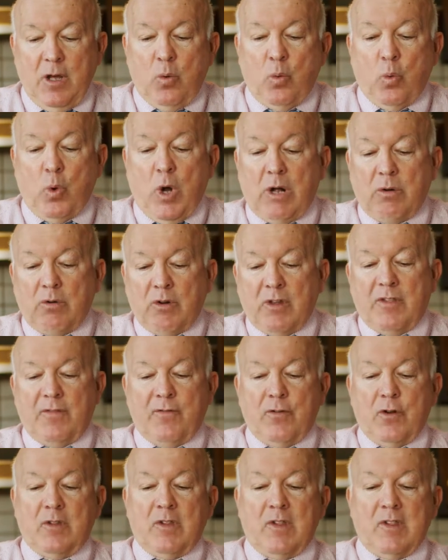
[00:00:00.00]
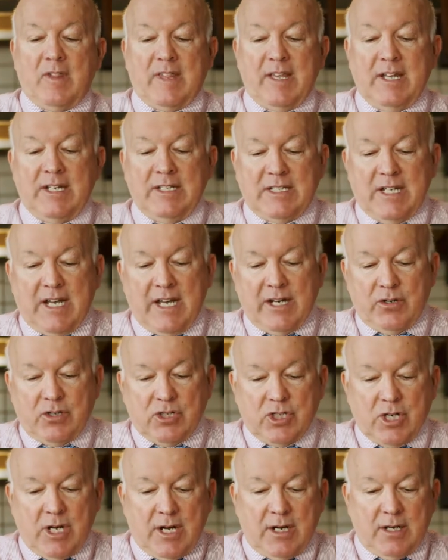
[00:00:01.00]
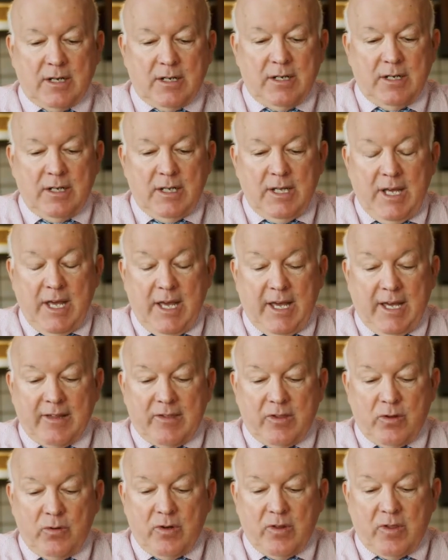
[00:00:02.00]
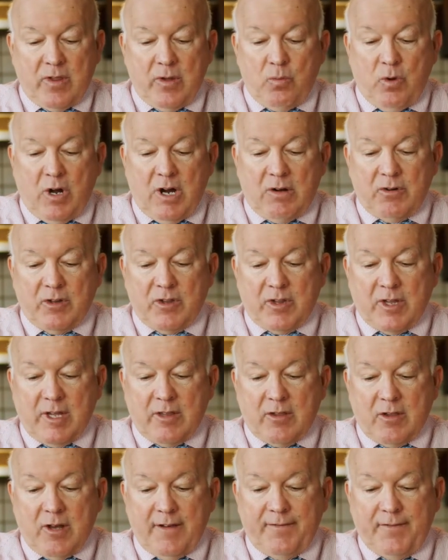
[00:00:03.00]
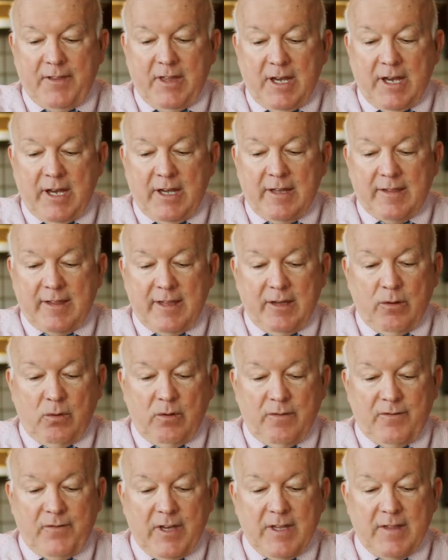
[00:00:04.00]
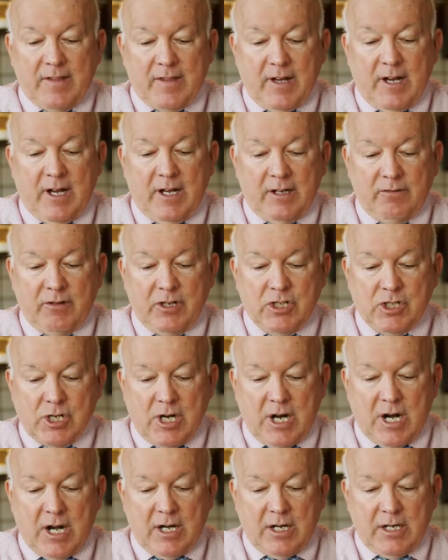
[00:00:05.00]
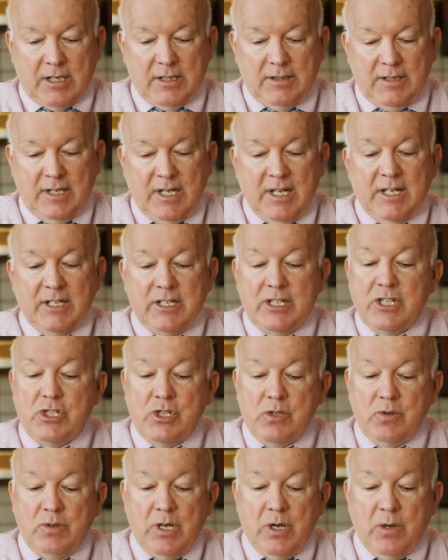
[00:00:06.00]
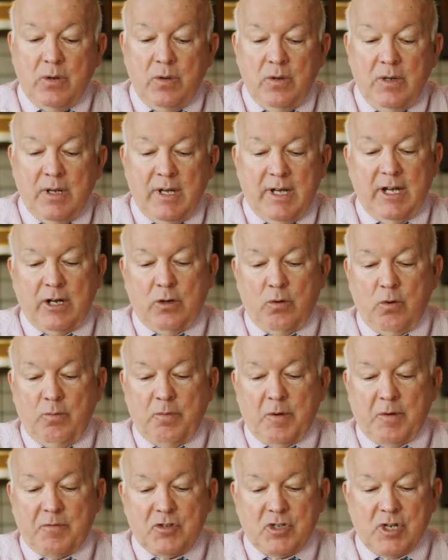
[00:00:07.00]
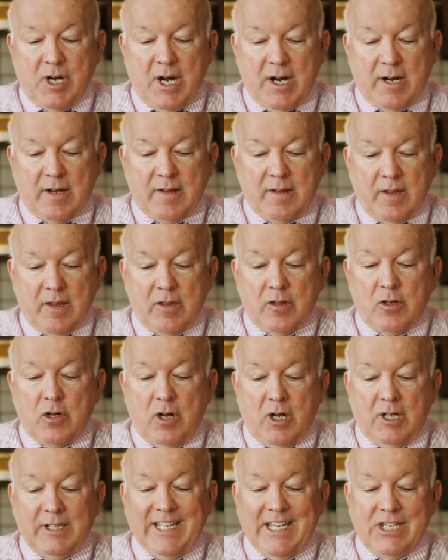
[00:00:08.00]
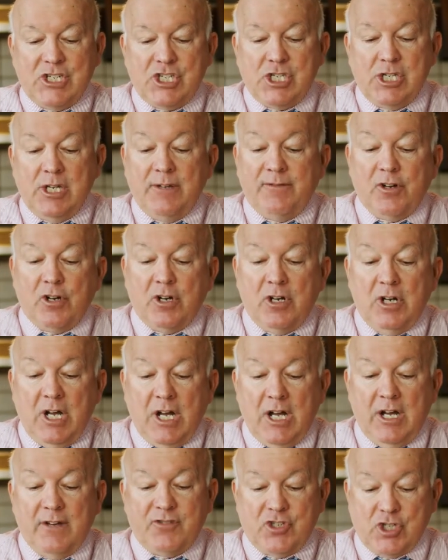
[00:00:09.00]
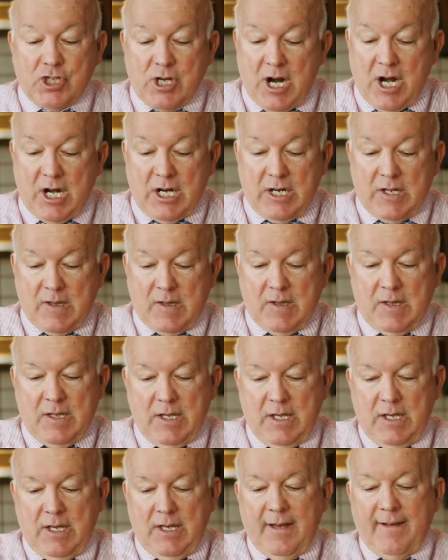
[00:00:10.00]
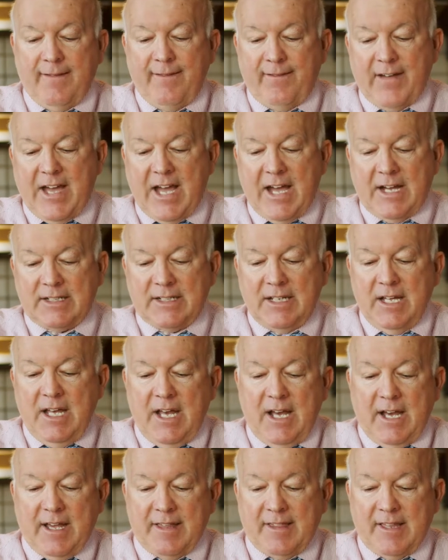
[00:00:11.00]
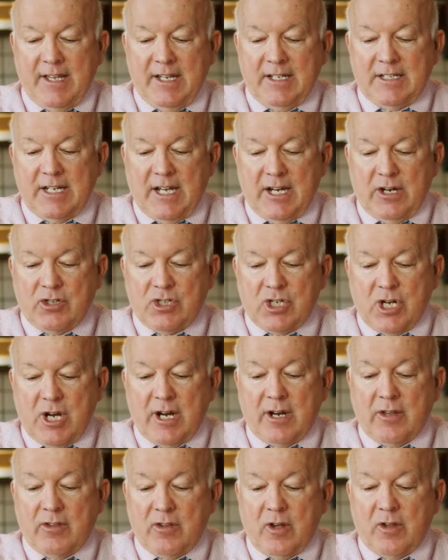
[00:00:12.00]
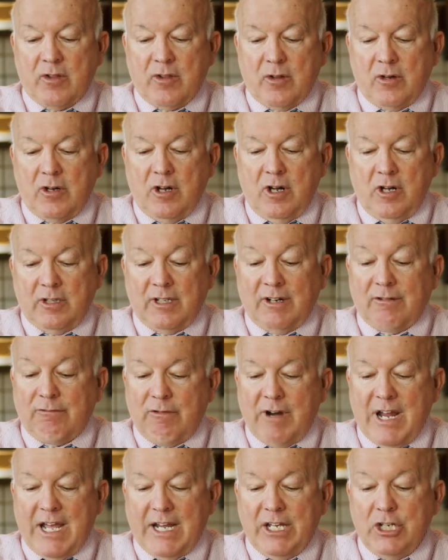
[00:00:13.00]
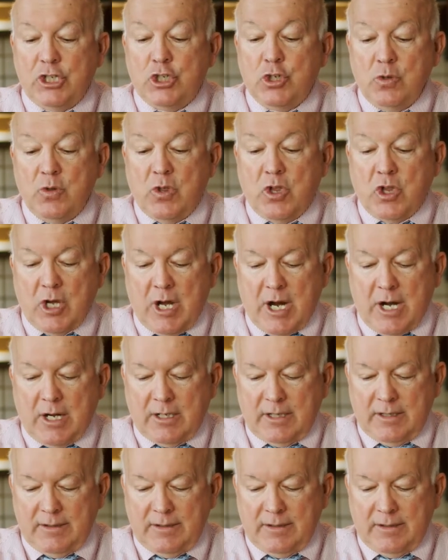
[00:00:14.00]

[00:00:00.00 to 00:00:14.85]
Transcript: Walrus versus sand tiger shark. As soon as the walrus gets off the ice, it will face the hungry shark. Did you know a group of sharks is called a shiver of sharks? Fact, a sand tiger shark is also called a ragged tooth shark.